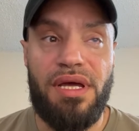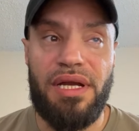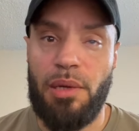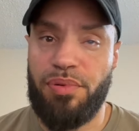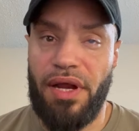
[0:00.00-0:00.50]

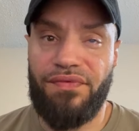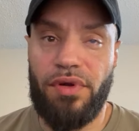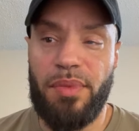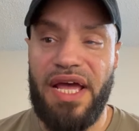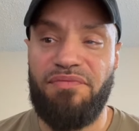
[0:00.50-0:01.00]
And I pray for
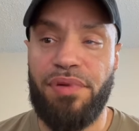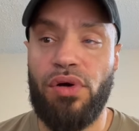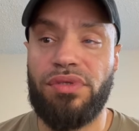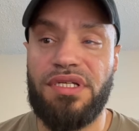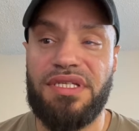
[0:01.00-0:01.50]
him to have
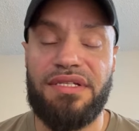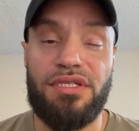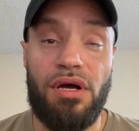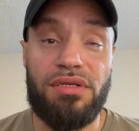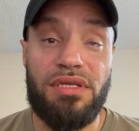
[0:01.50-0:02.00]
boldness and
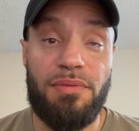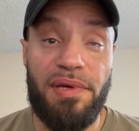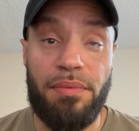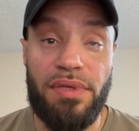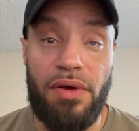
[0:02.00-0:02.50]
talk to the
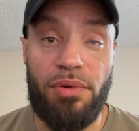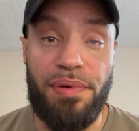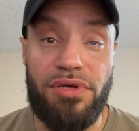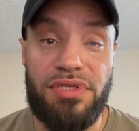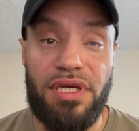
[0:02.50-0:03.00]
people that were
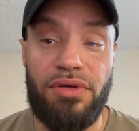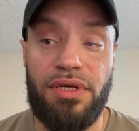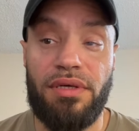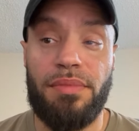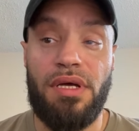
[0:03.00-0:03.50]

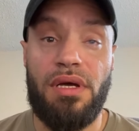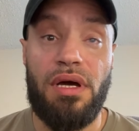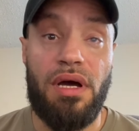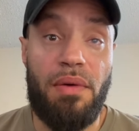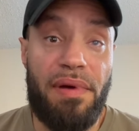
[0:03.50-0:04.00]
persecuting him
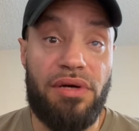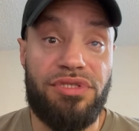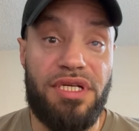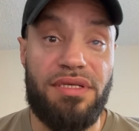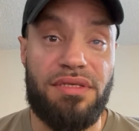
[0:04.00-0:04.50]
about
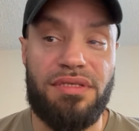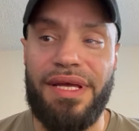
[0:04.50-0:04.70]
Jesus.